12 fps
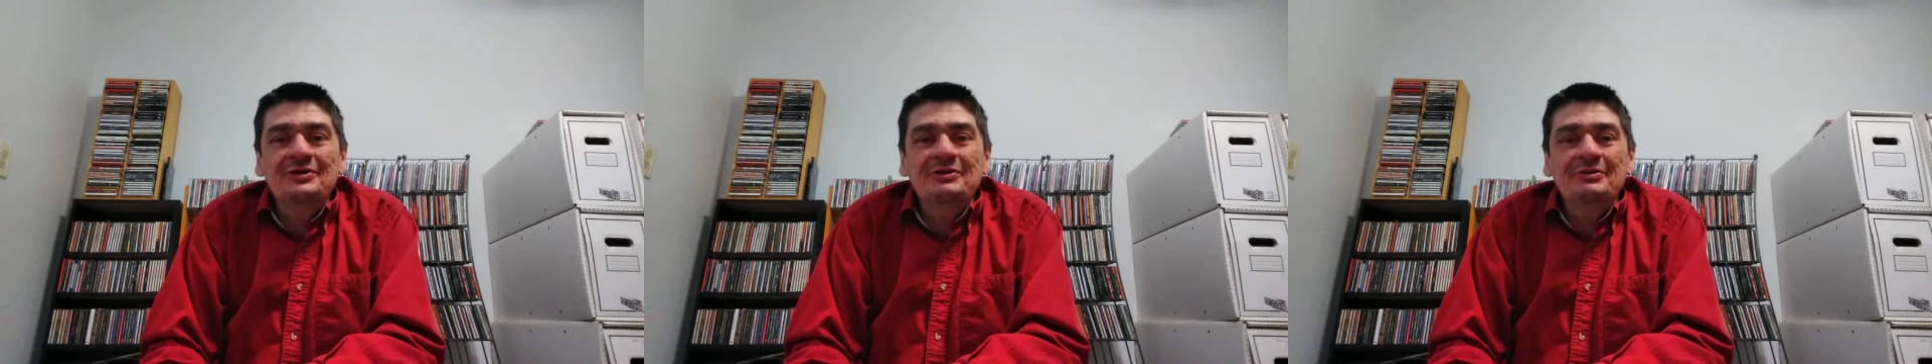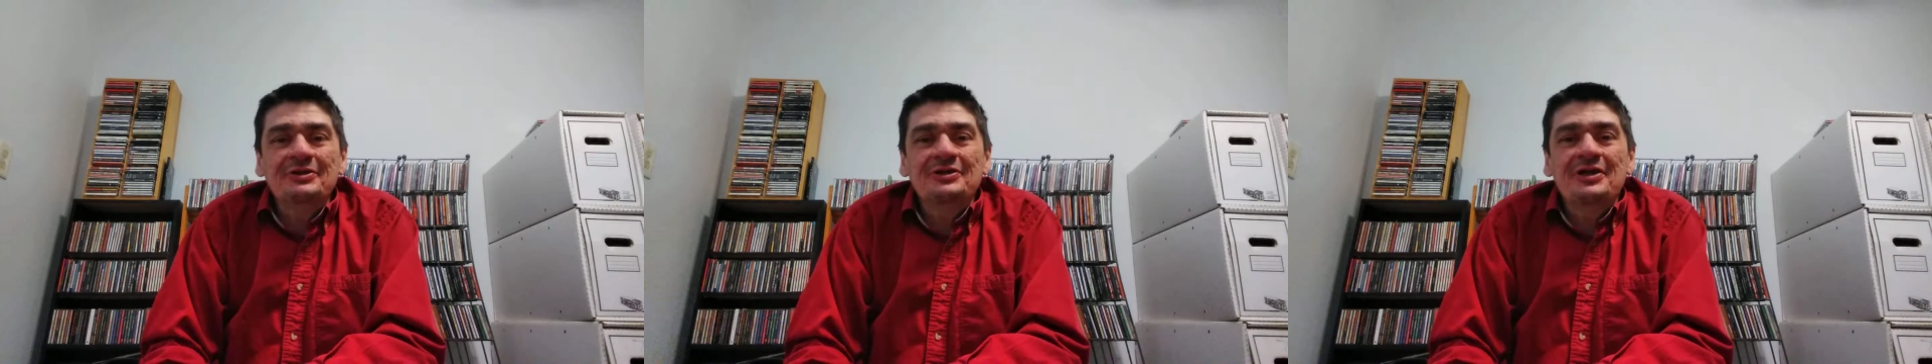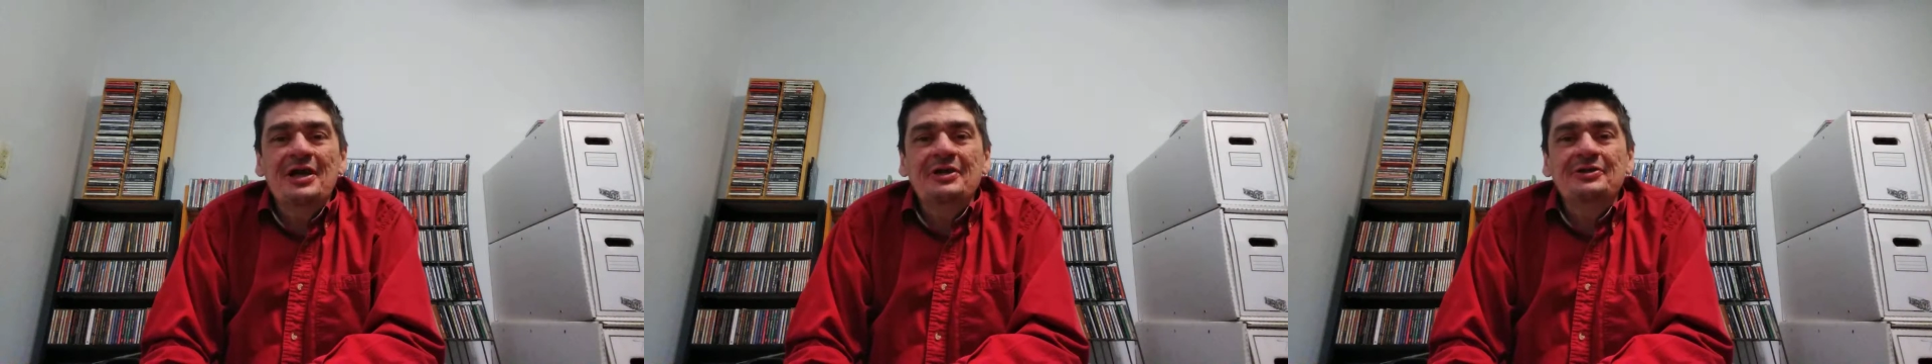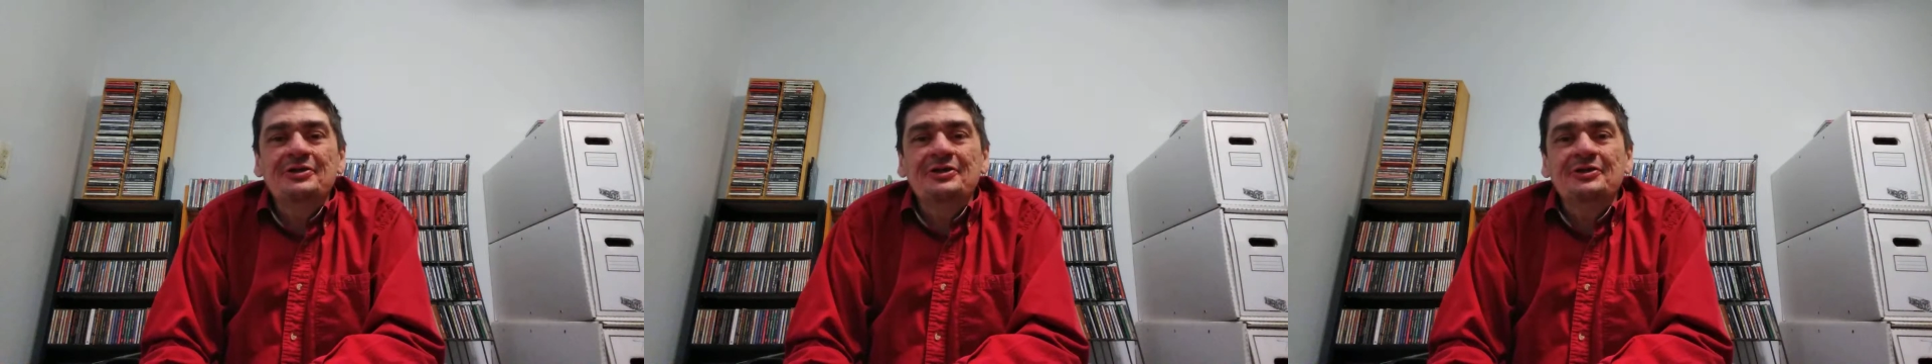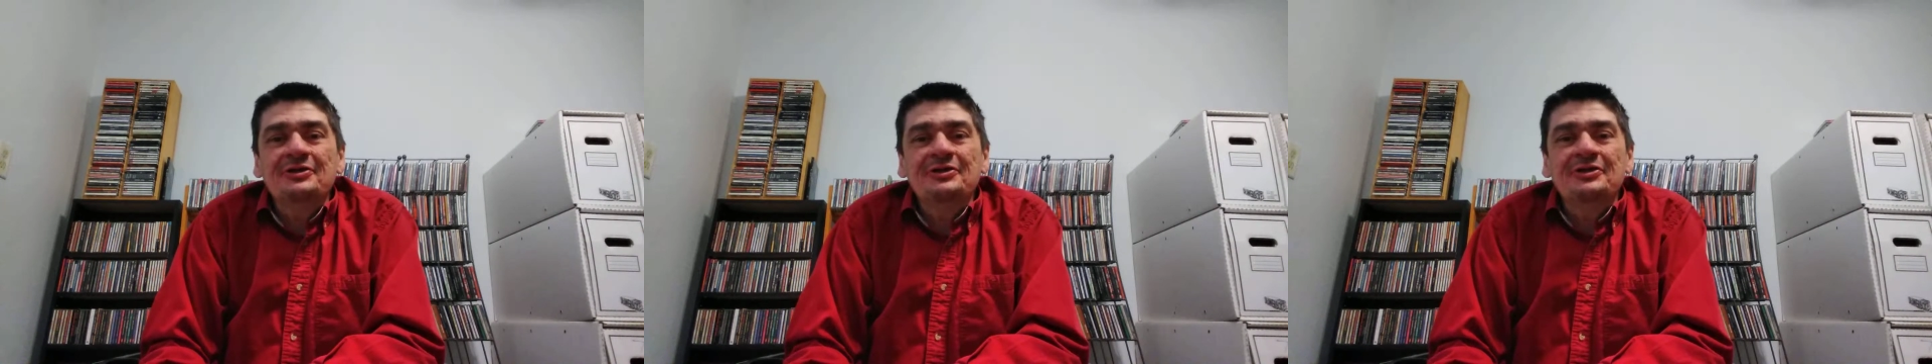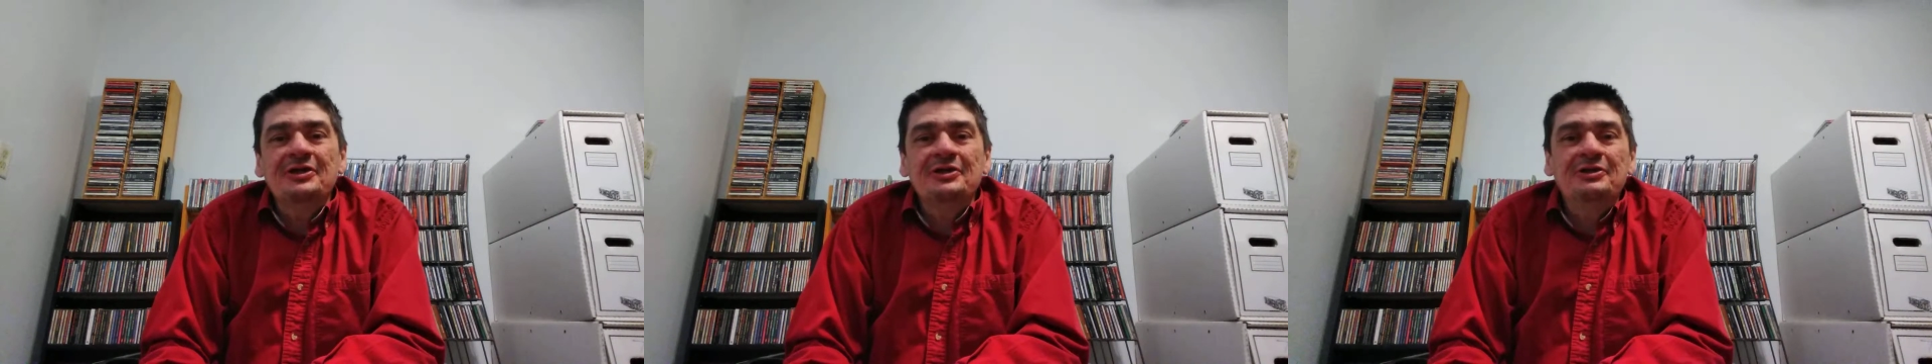so it's not
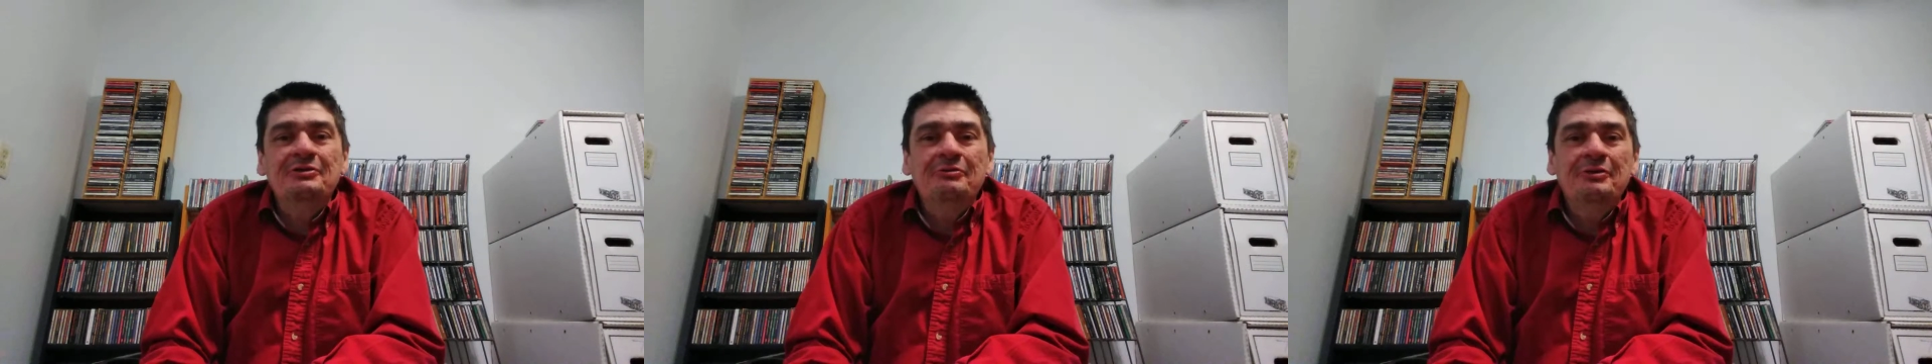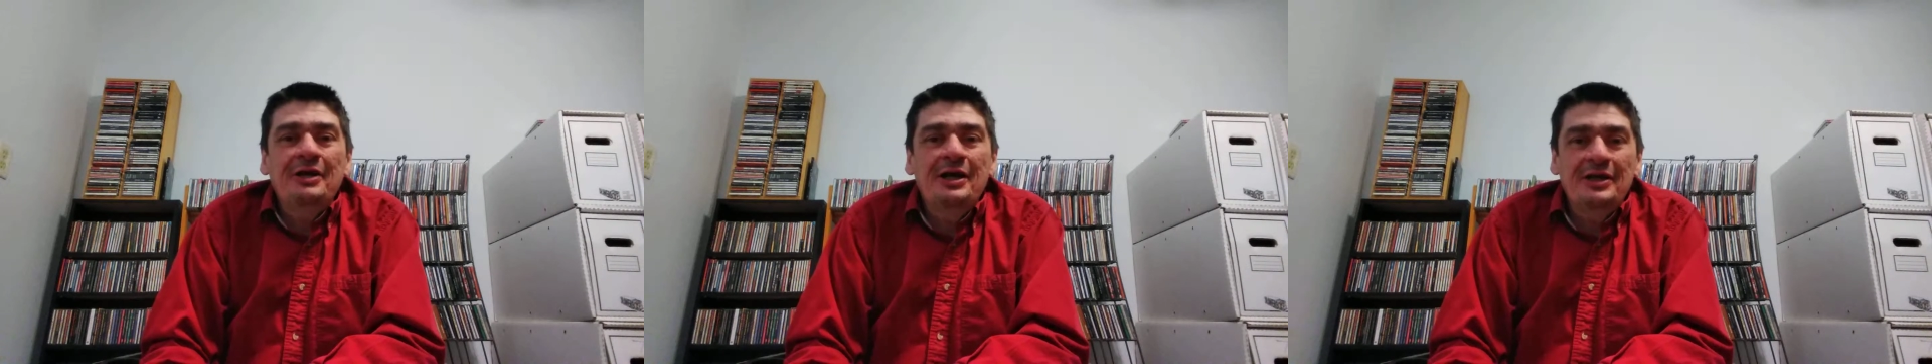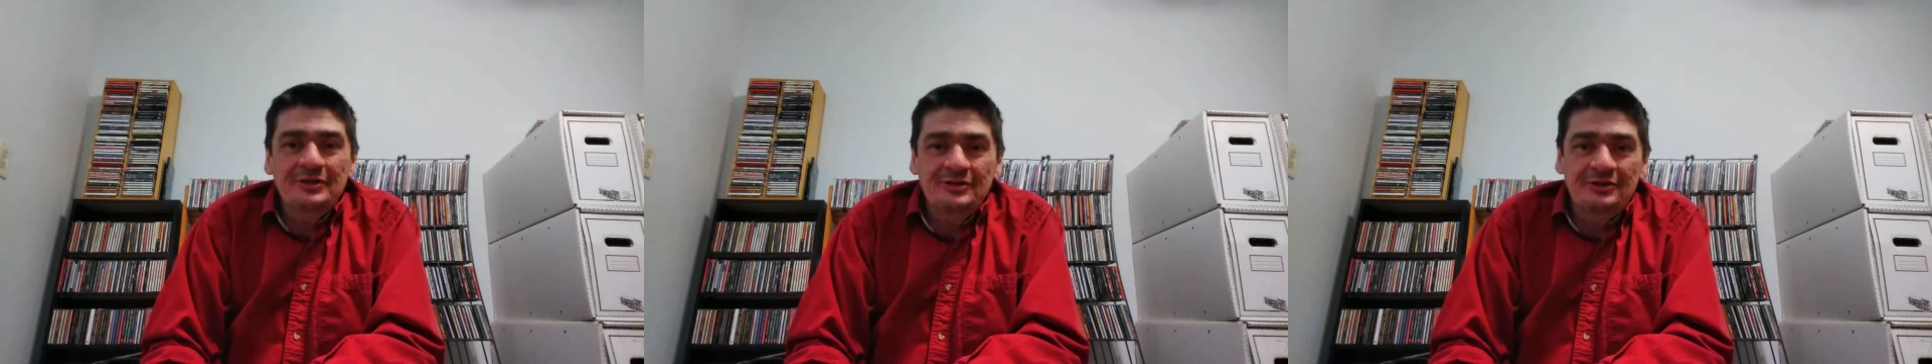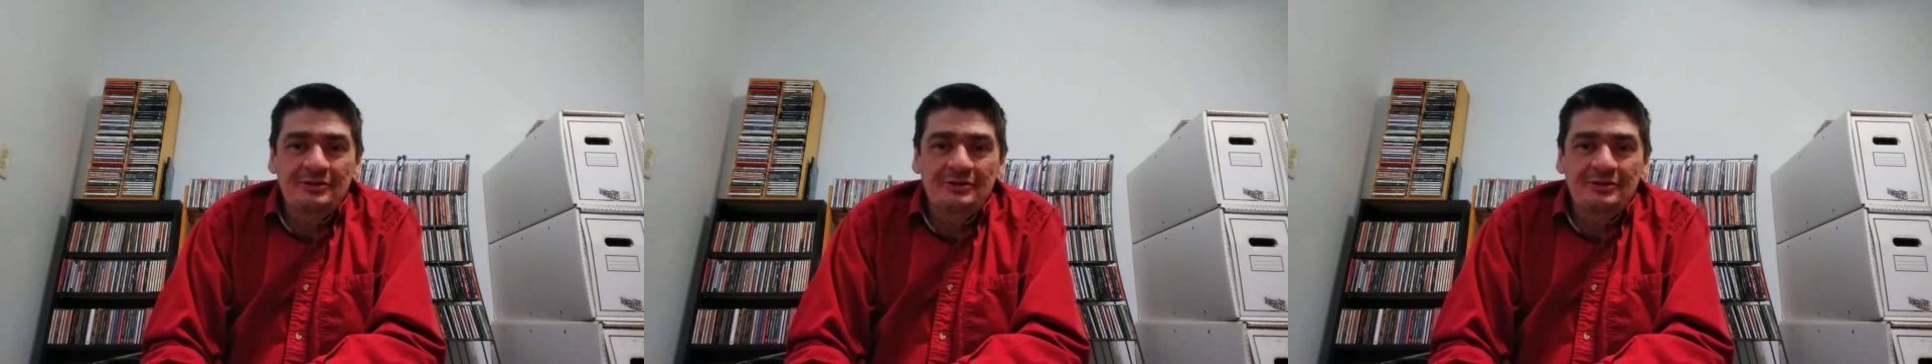just two guys